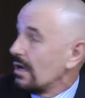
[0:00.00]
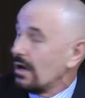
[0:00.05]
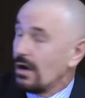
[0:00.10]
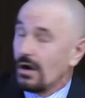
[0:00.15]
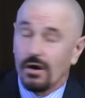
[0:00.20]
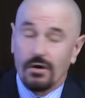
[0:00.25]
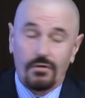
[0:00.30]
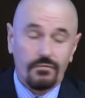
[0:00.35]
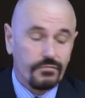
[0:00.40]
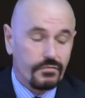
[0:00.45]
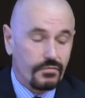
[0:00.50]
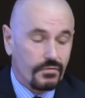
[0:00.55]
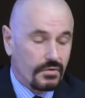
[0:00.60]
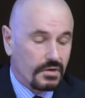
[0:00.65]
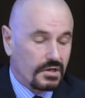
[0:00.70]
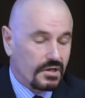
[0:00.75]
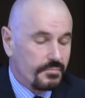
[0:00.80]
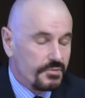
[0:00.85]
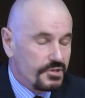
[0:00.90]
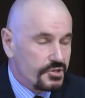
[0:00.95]
of
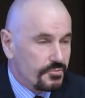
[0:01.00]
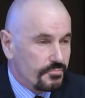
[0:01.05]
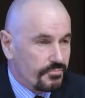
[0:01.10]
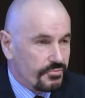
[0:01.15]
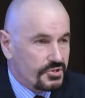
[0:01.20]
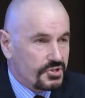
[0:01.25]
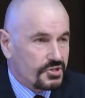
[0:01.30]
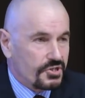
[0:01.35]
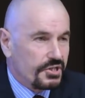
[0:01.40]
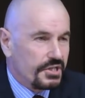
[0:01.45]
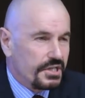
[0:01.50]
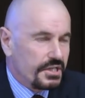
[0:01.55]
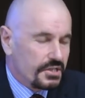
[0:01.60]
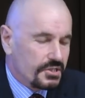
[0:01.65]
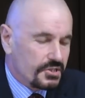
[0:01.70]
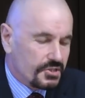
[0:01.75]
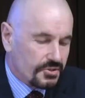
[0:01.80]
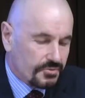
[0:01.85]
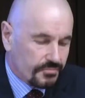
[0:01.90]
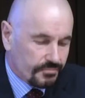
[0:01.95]
Commission
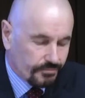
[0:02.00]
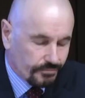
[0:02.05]
proceedings,